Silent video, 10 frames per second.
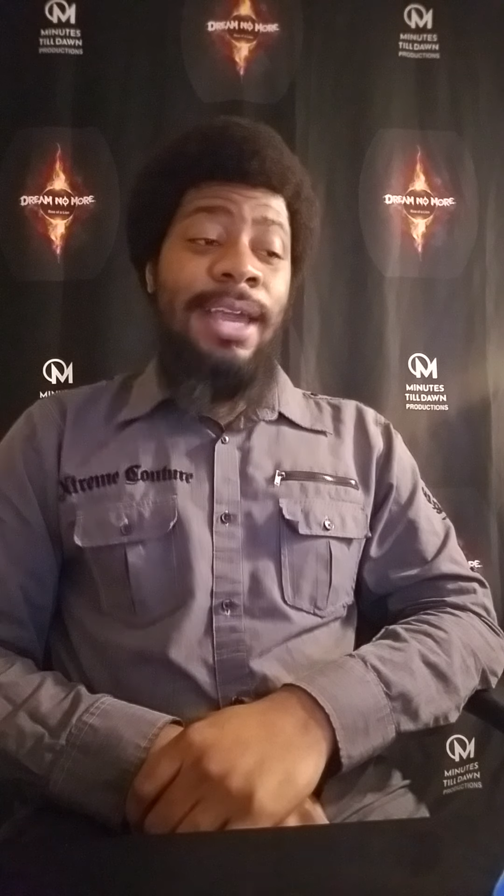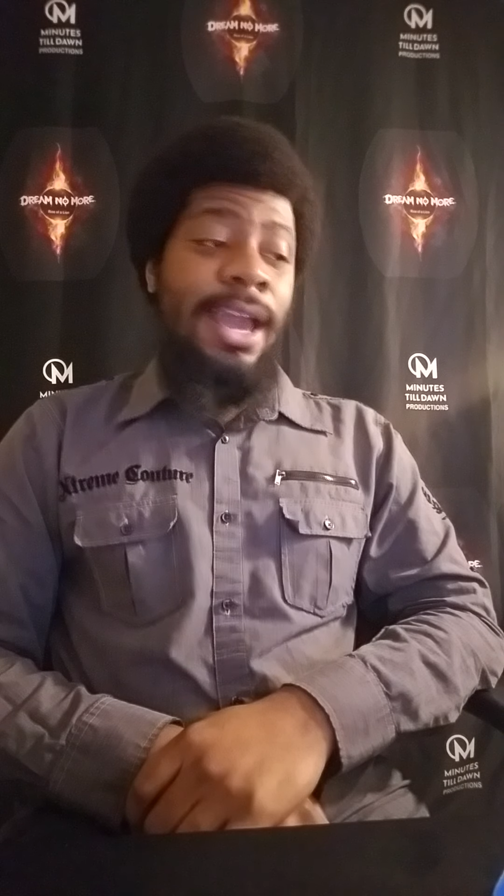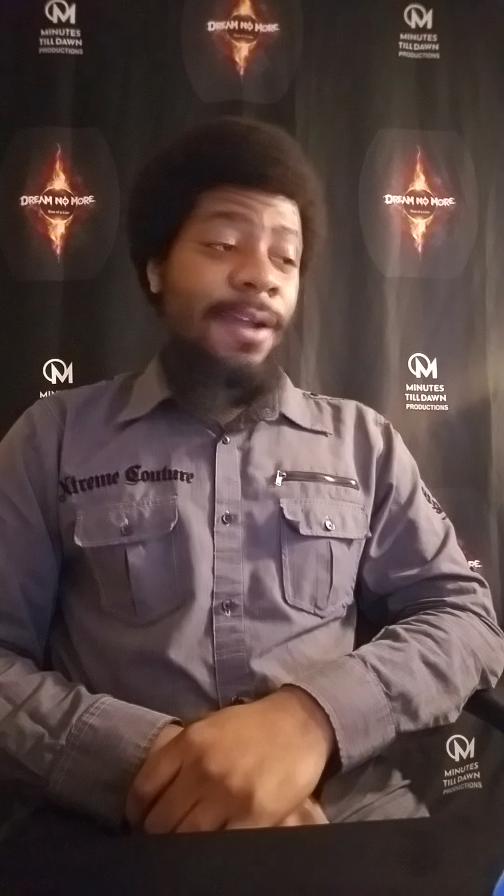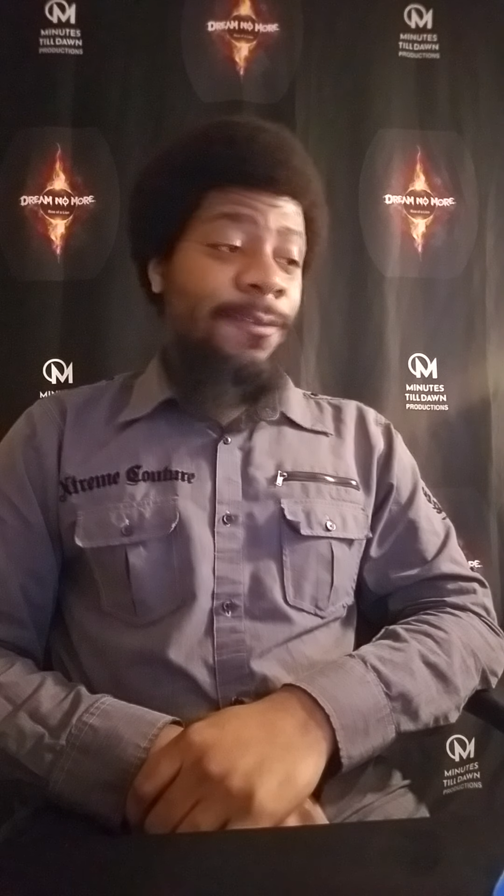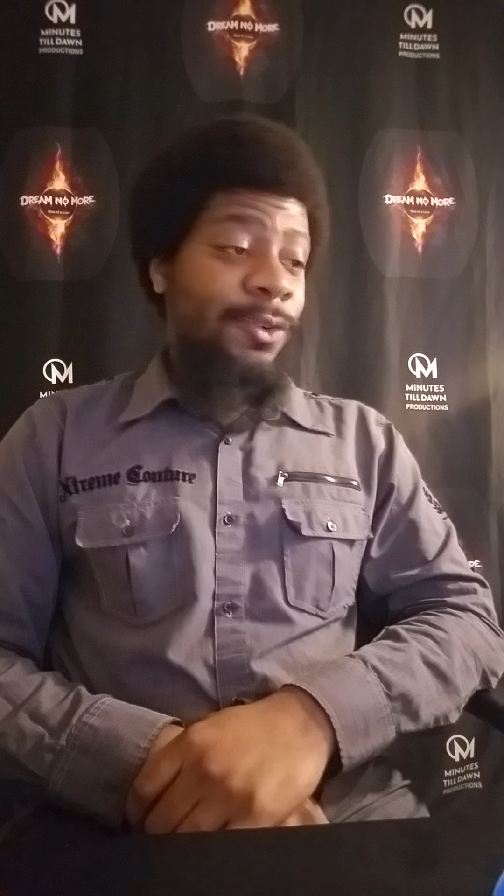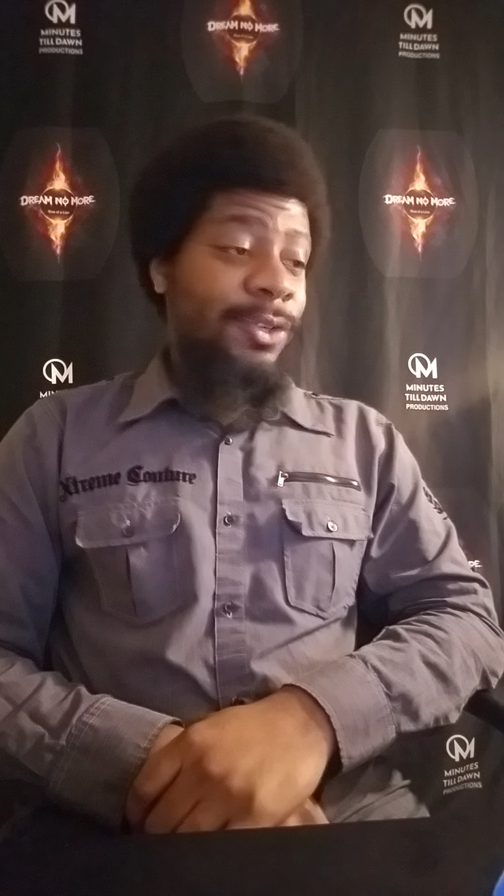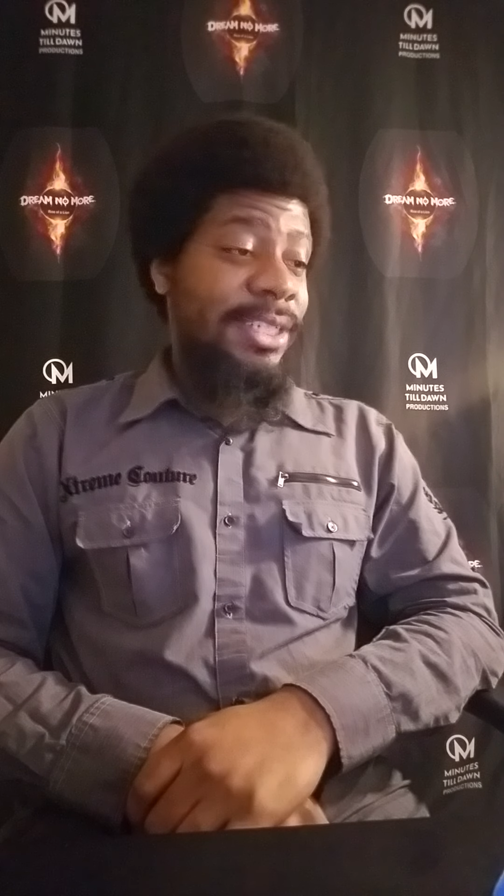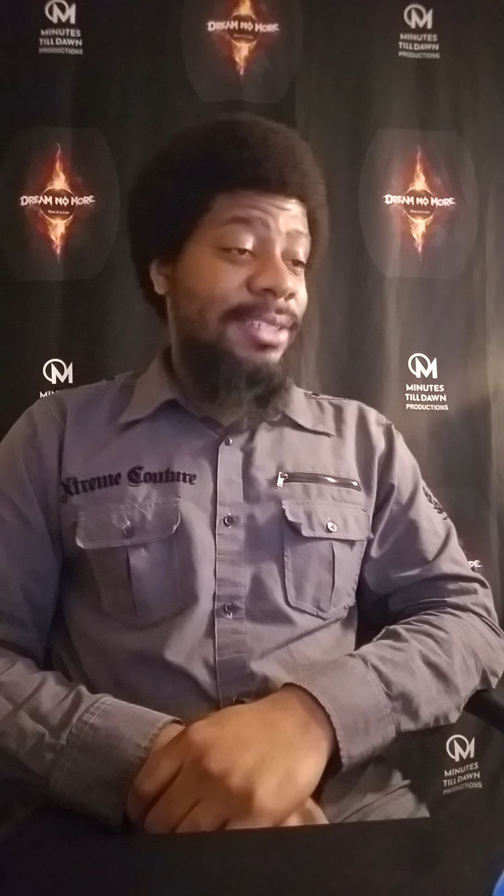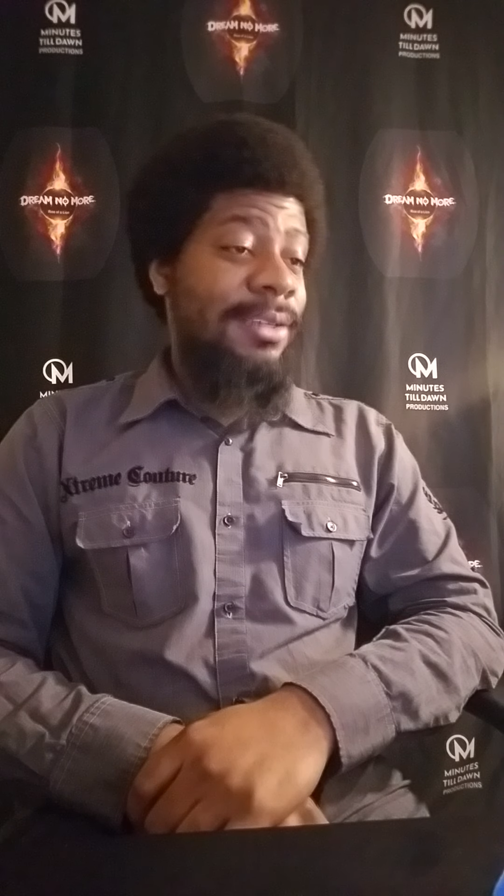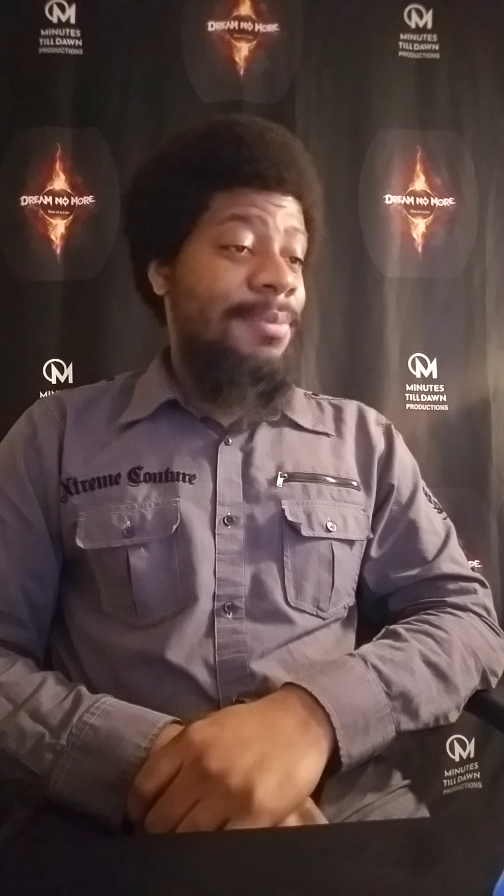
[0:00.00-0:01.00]

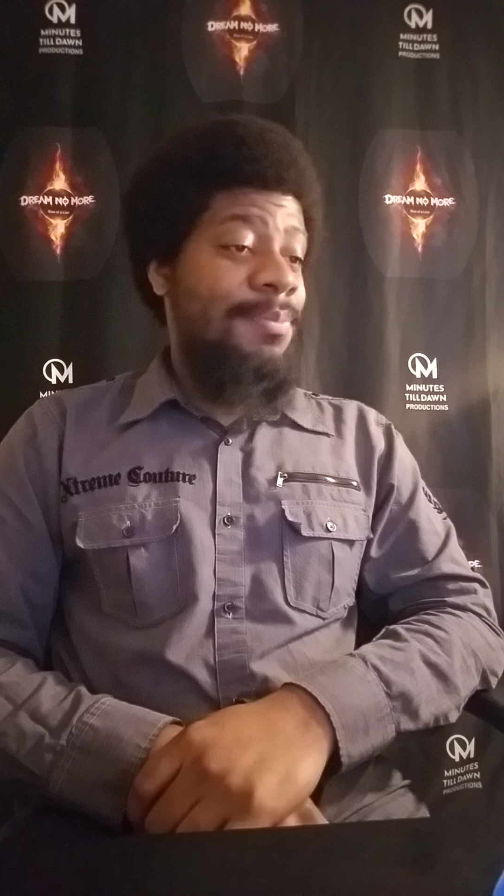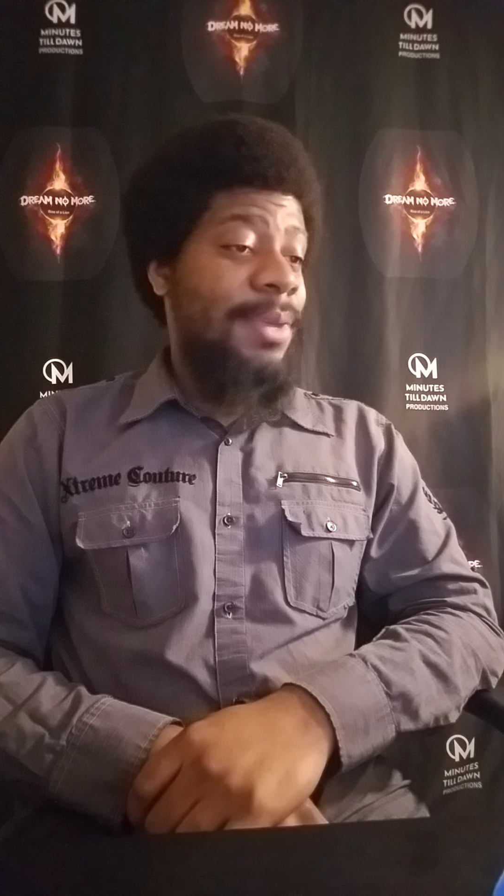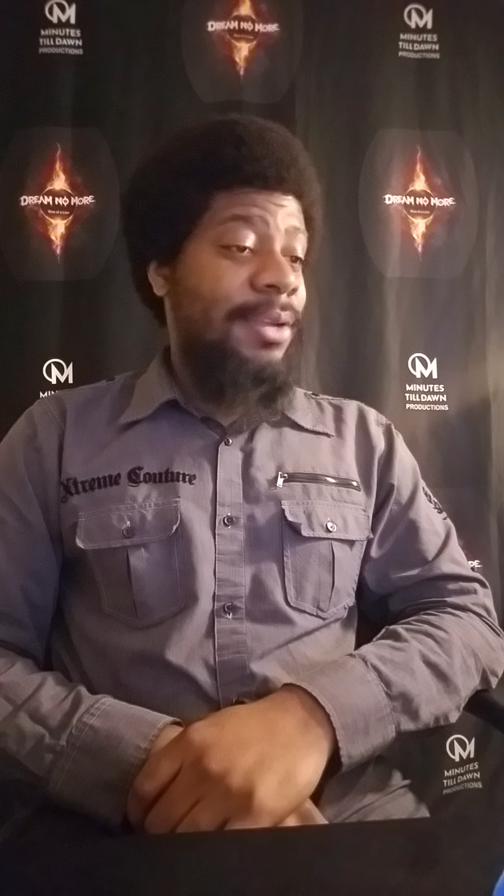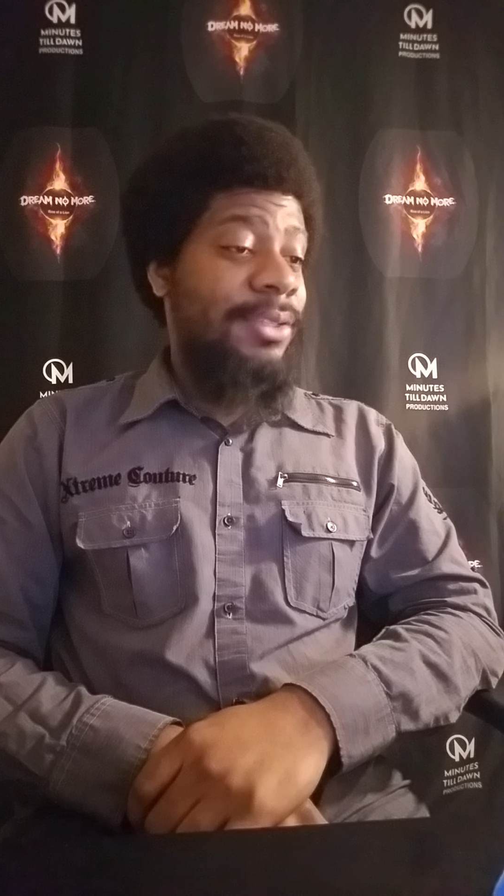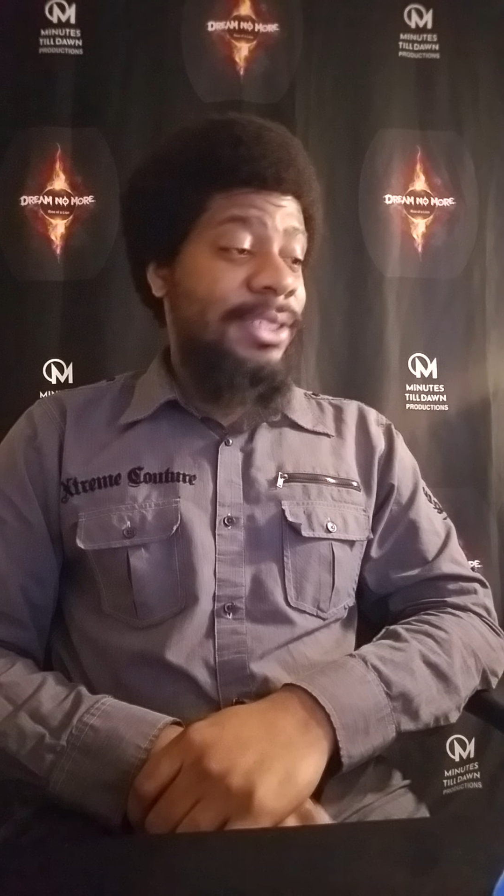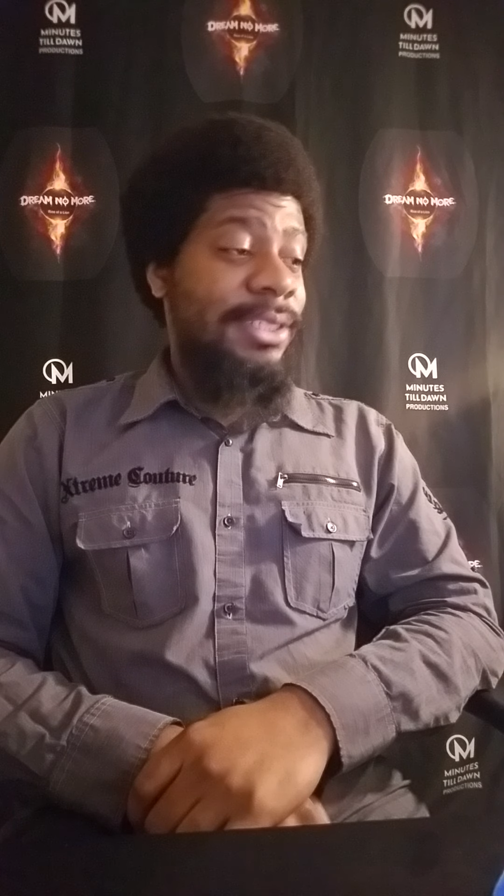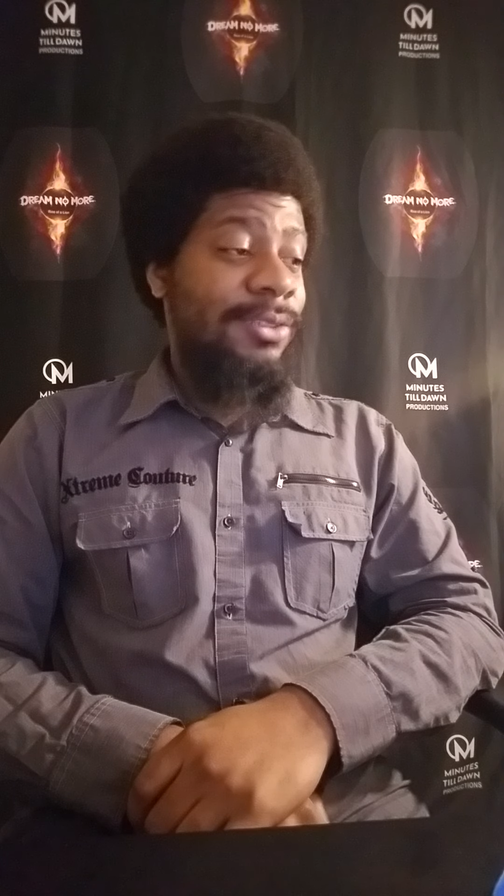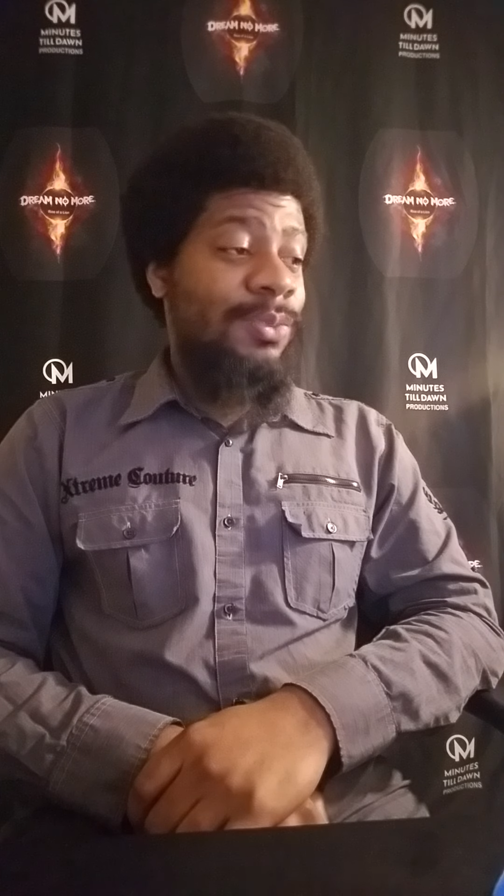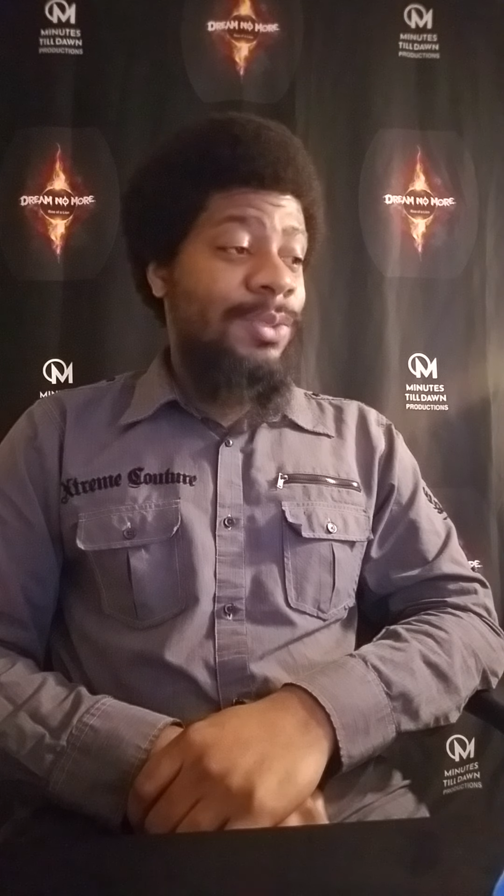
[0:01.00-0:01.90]
African Americans,